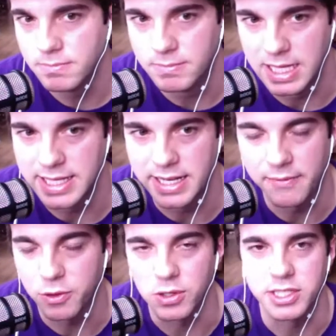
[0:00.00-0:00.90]
And then, of
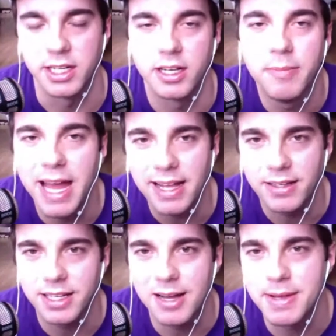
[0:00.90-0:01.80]
course, you can come back
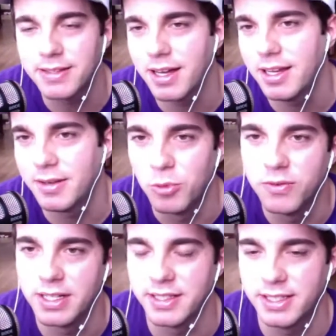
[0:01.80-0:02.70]
and comment on it and move
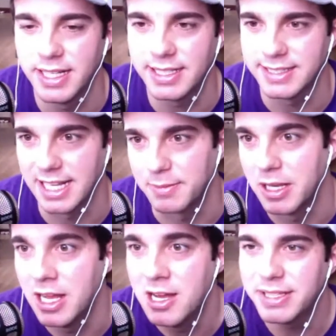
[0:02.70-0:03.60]
on to the next segment.
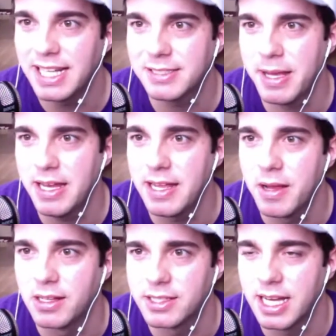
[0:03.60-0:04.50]
But that's about it.
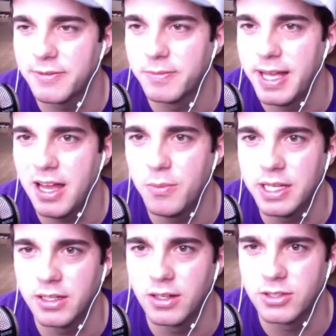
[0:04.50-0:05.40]
Aside from that, we
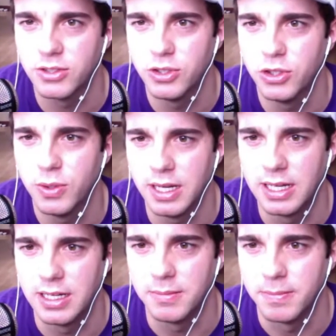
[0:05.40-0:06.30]
can also do
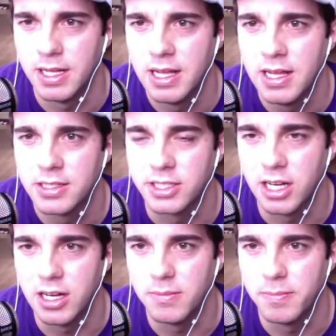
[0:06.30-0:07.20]

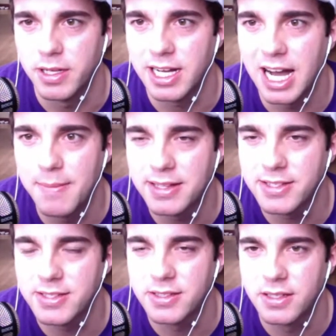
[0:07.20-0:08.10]
some
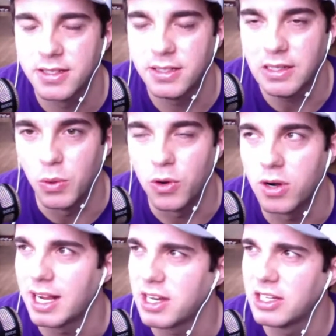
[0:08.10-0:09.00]
comments,
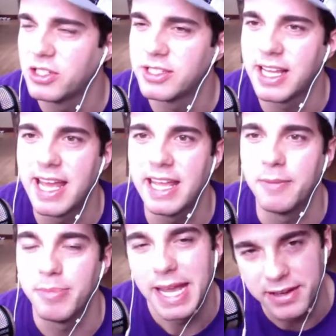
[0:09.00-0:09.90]
or I should say
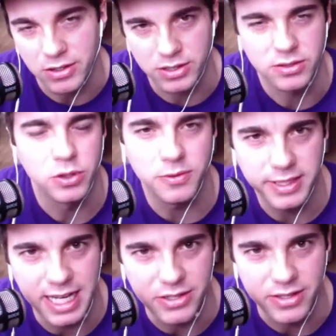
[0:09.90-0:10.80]
banners,
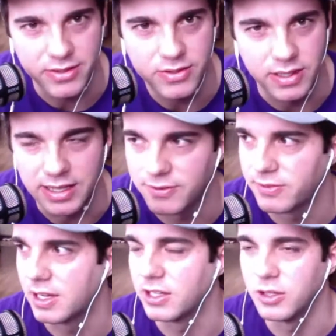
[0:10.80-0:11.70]
notifications. If
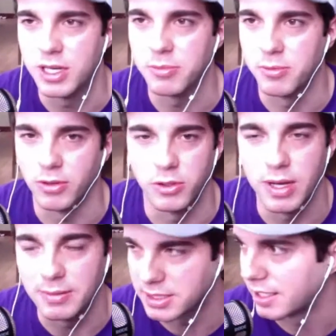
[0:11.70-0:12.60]
you want to promote the
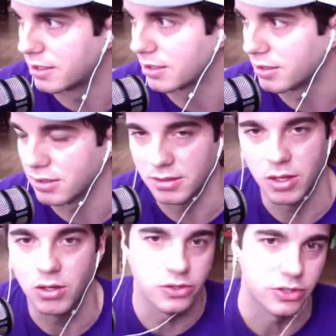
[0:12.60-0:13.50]
website or
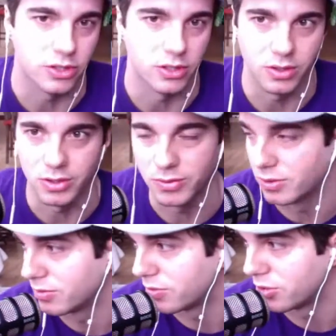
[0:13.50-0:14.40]
culture or
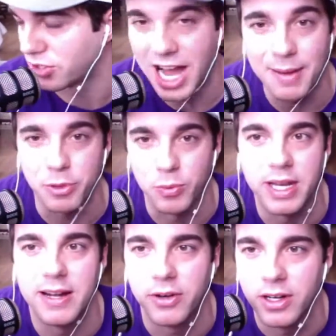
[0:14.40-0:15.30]
the shop or
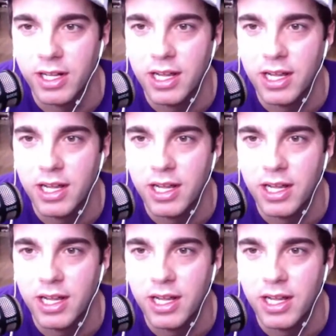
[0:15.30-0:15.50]
whatever,